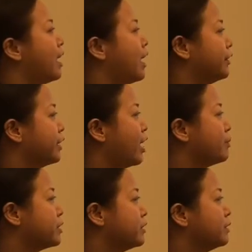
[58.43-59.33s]
Other
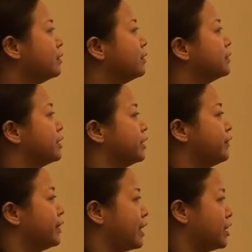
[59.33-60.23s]
optional
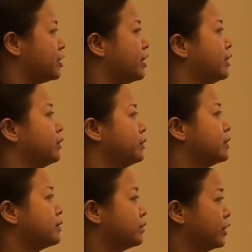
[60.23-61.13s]
certification includes
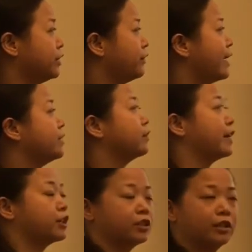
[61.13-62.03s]
Certified
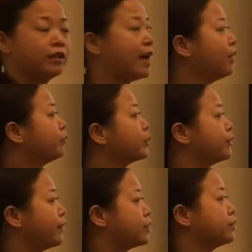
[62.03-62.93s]
Correctional Health
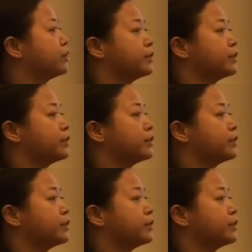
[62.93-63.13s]
Professional